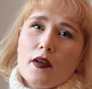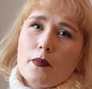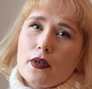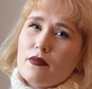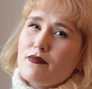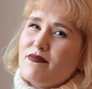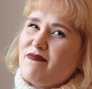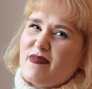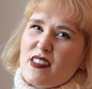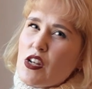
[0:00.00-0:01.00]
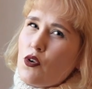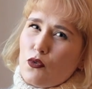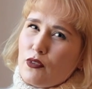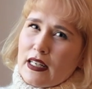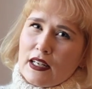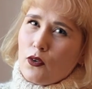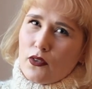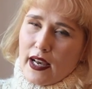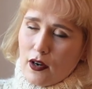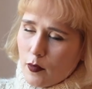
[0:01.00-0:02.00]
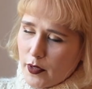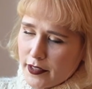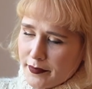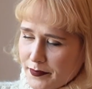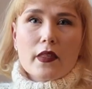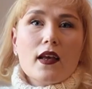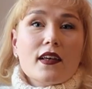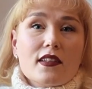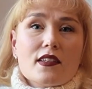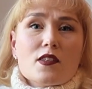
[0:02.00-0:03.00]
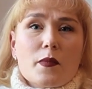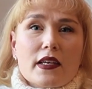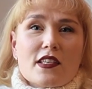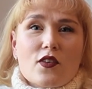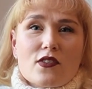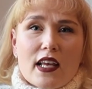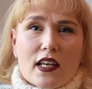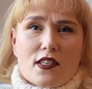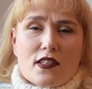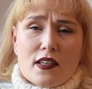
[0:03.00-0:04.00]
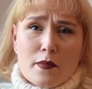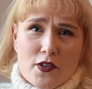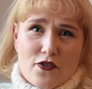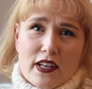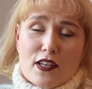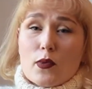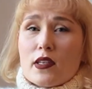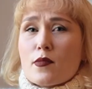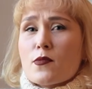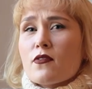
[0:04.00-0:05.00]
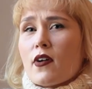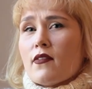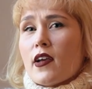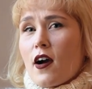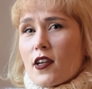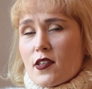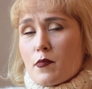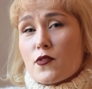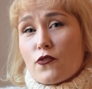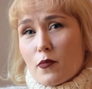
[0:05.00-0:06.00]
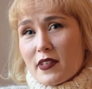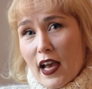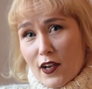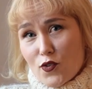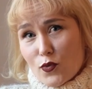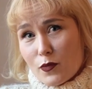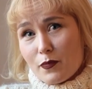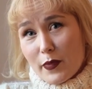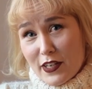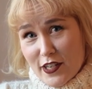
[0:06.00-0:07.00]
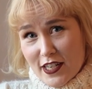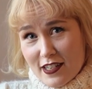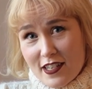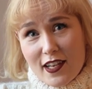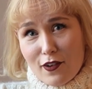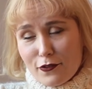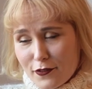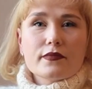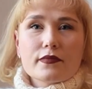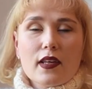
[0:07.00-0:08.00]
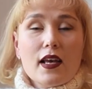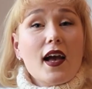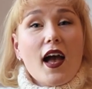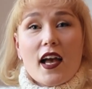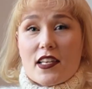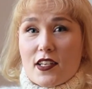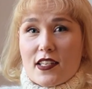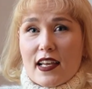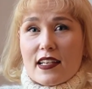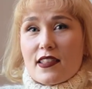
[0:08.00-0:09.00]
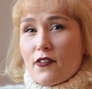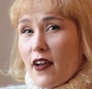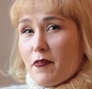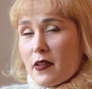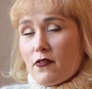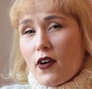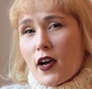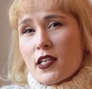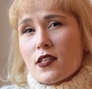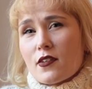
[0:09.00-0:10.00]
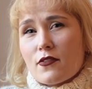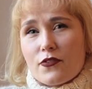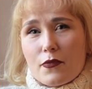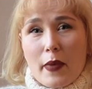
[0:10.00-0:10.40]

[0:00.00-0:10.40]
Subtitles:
but not really all that common. This is based on texts and imagery, as well as some surviving items from the actual period itself. As I said, there have been finds of